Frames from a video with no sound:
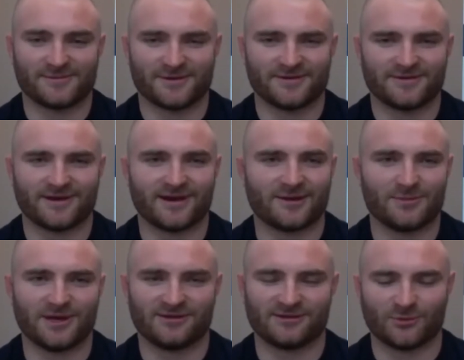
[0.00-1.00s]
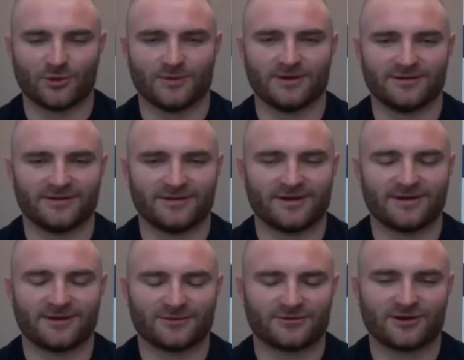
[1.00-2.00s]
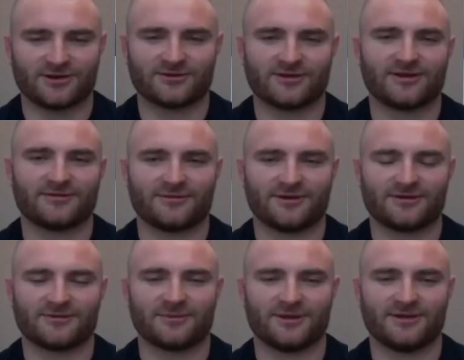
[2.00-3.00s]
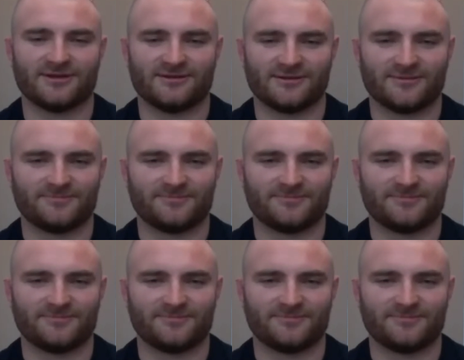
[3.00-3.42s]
But nah, an amazing moment, and I'll treasure that for the rest of my days.